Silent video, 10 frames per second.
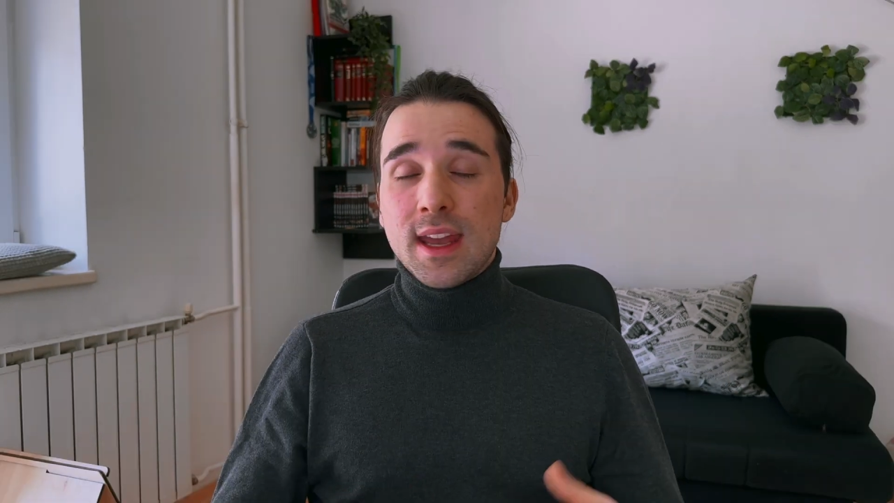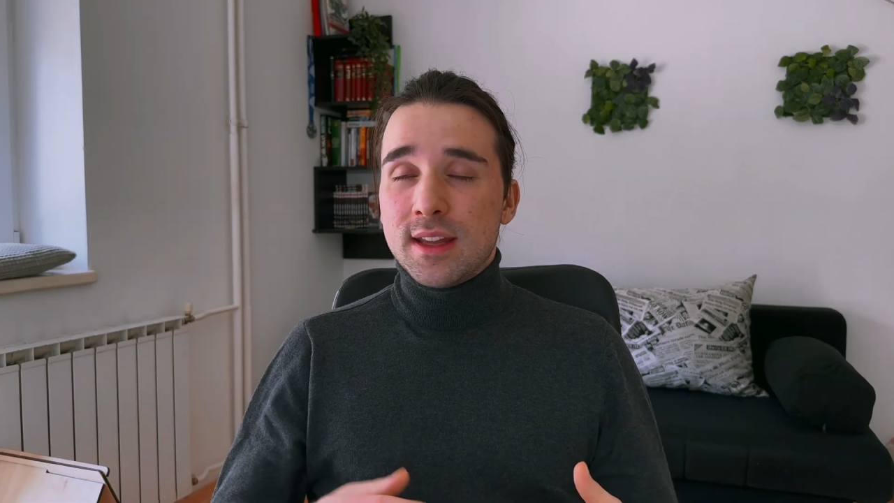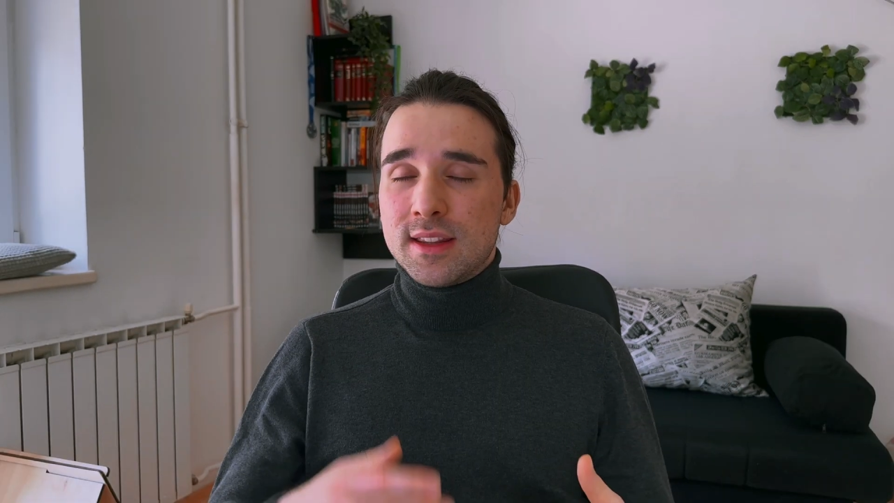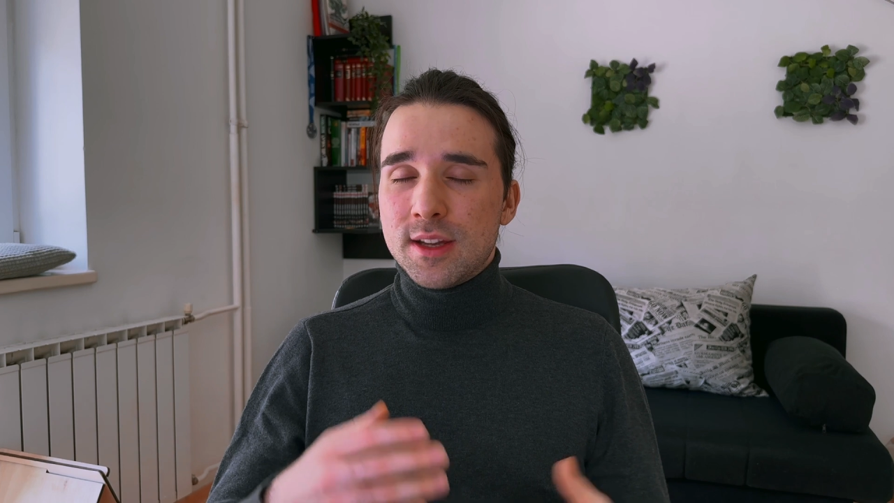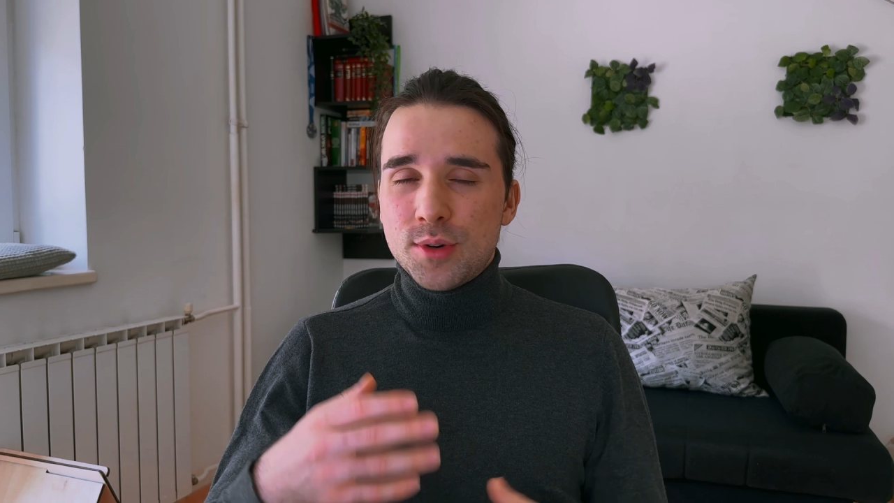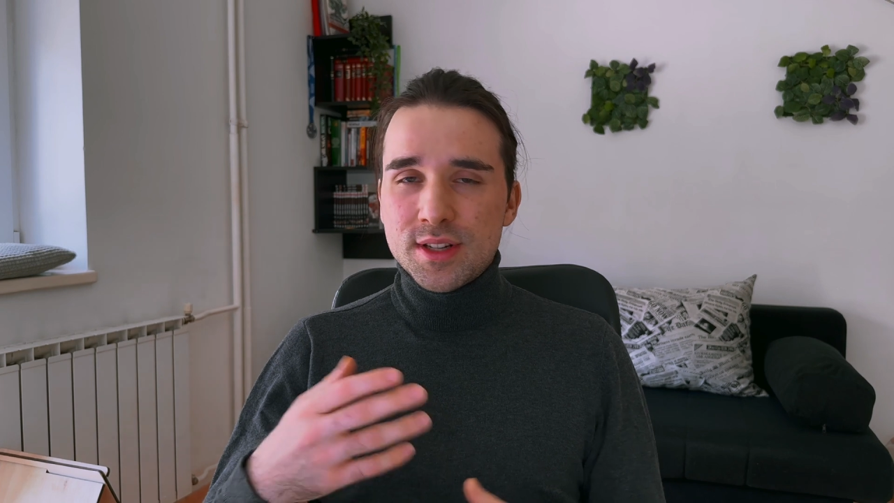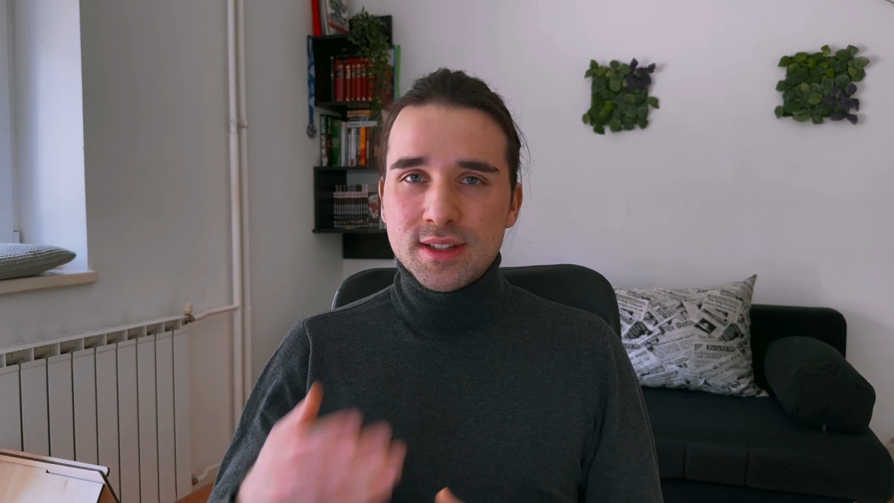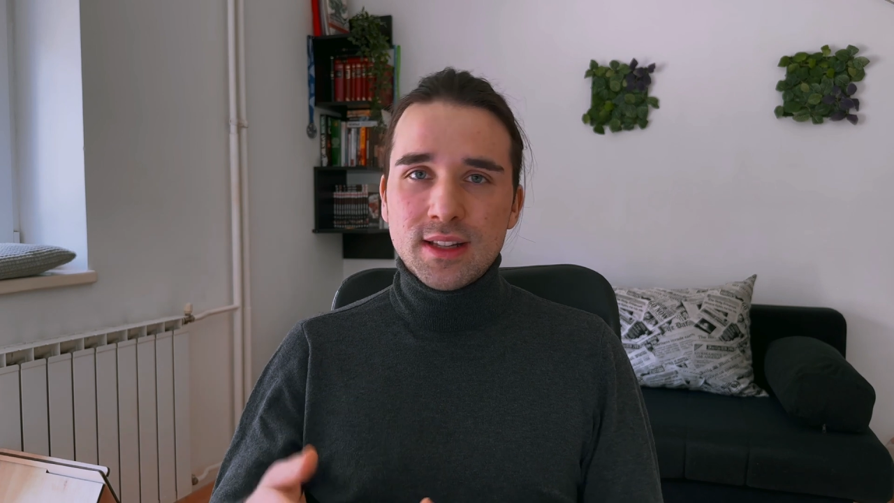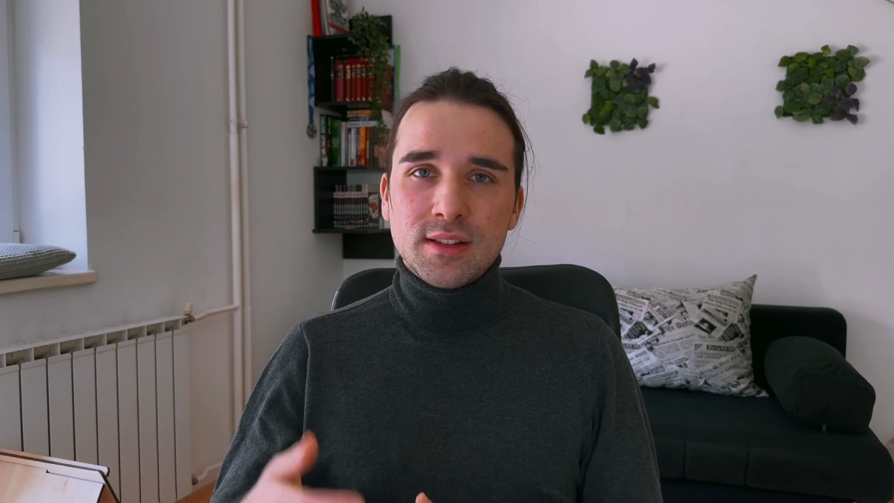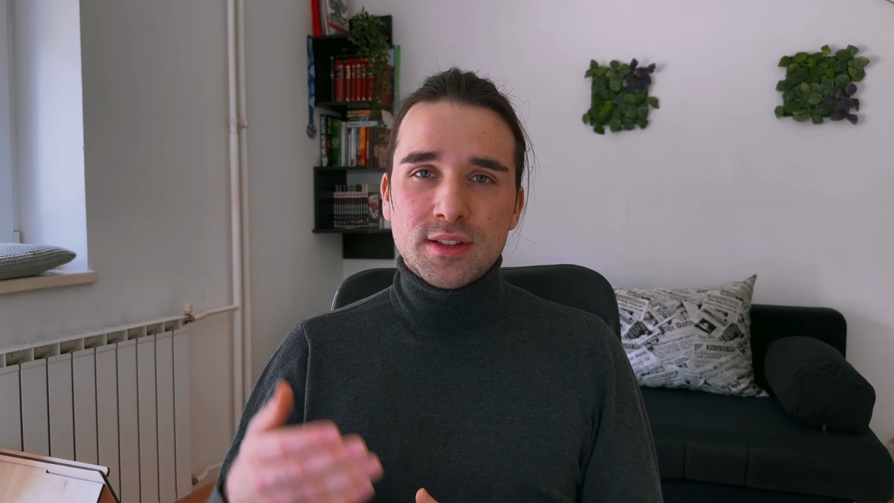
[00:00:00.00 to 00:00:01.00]
and they were
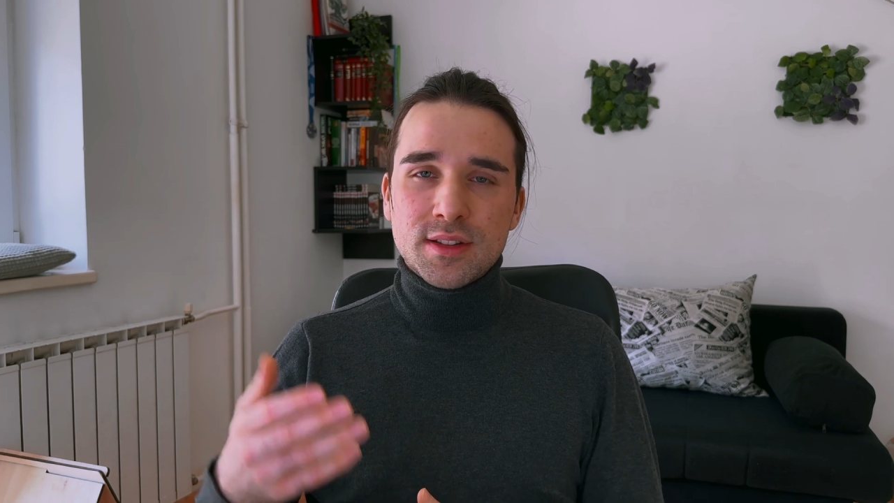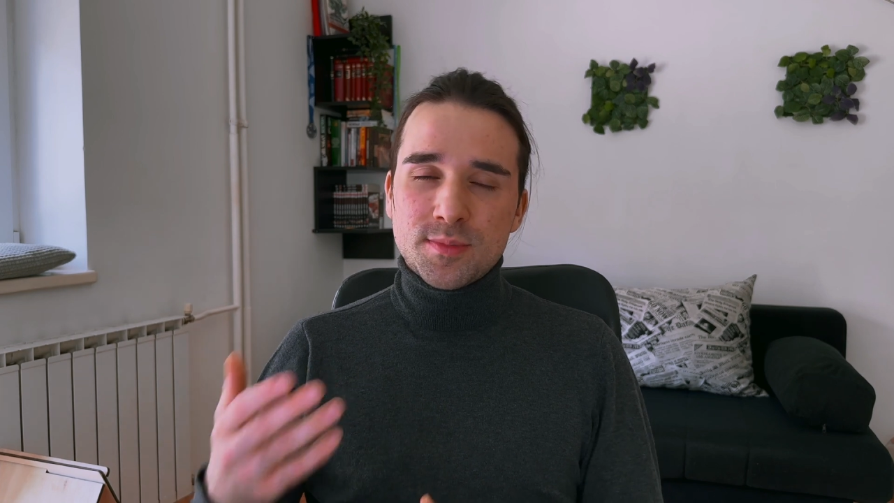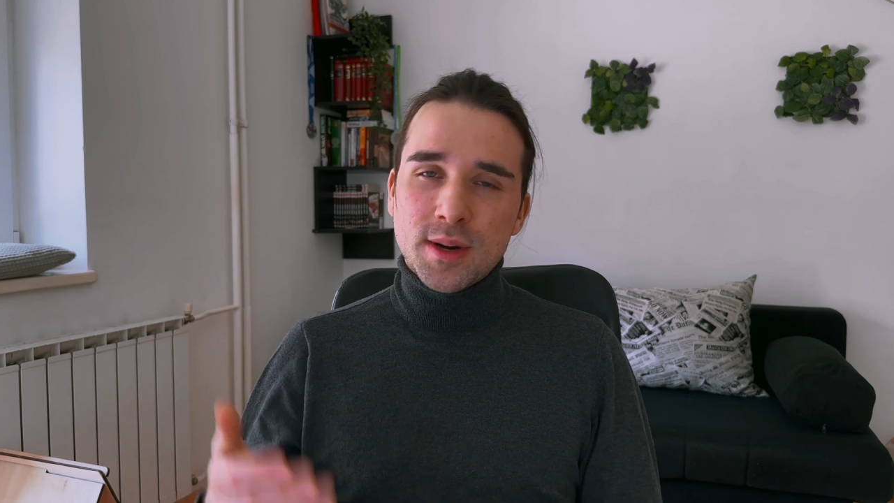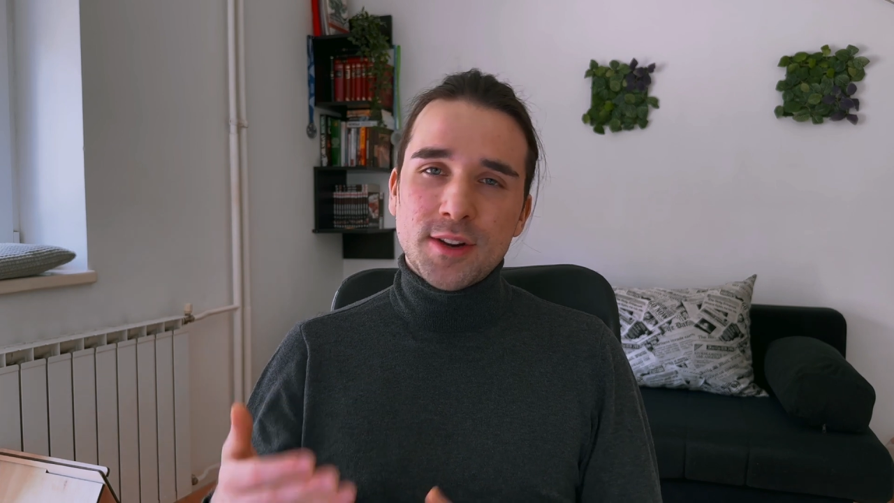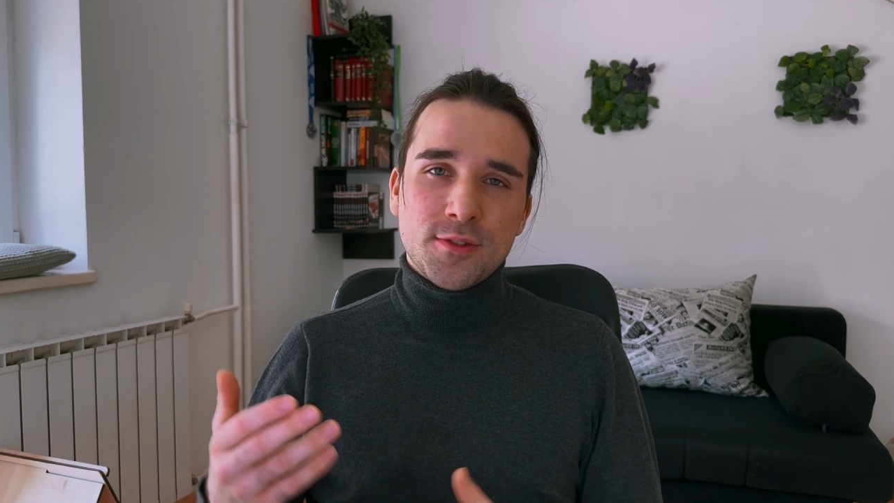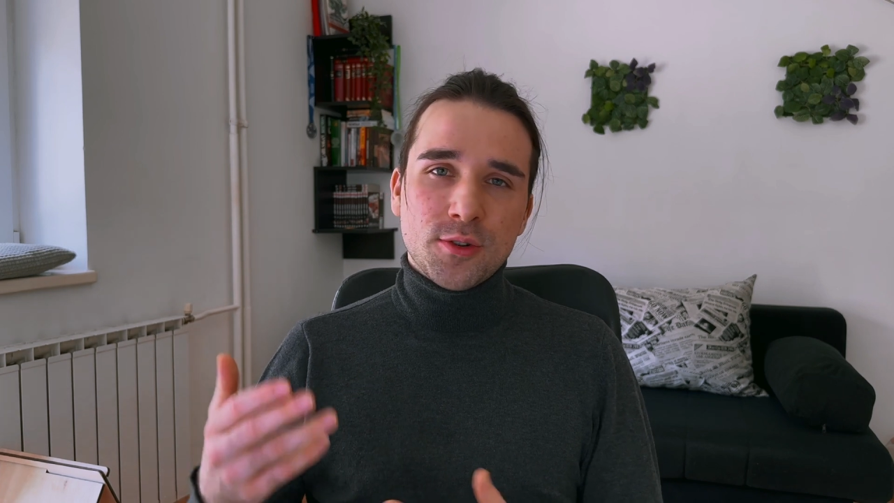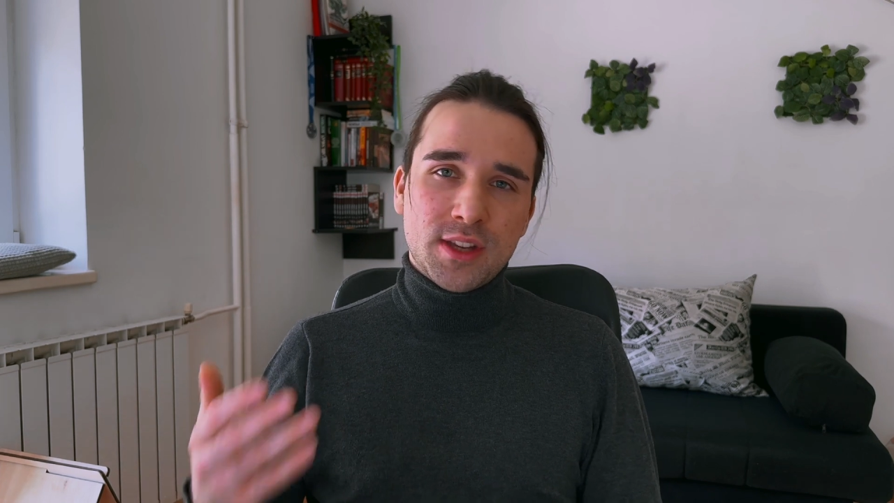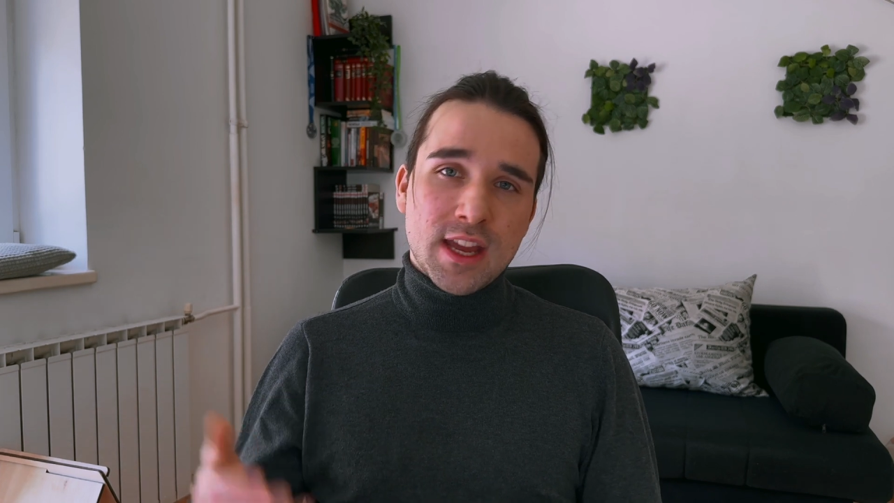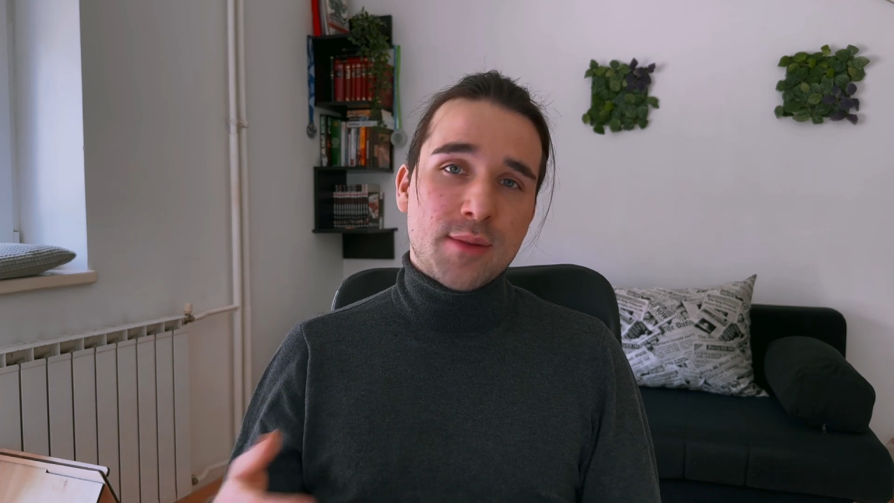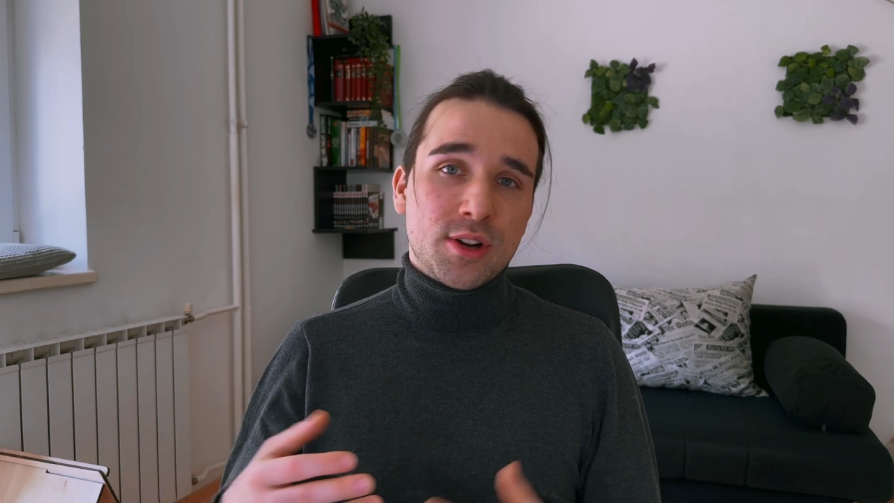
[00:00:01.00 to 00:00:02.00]
still the smartphone
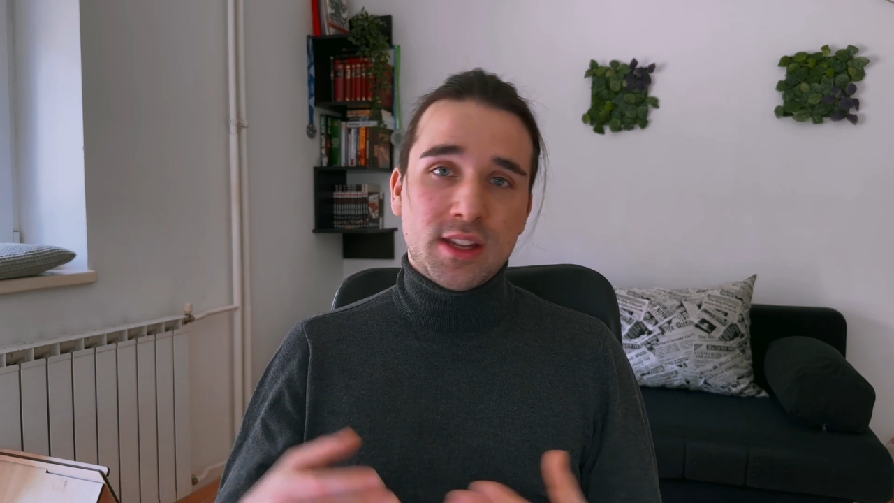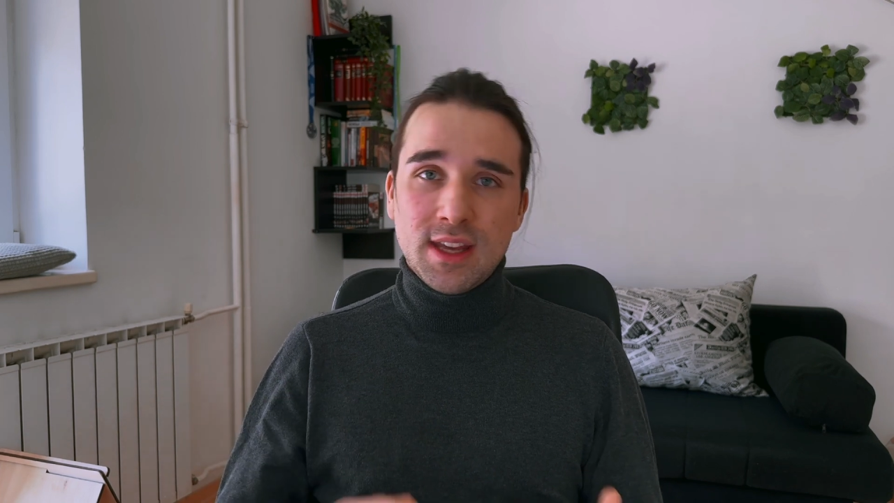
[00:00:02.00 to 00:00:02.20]
camera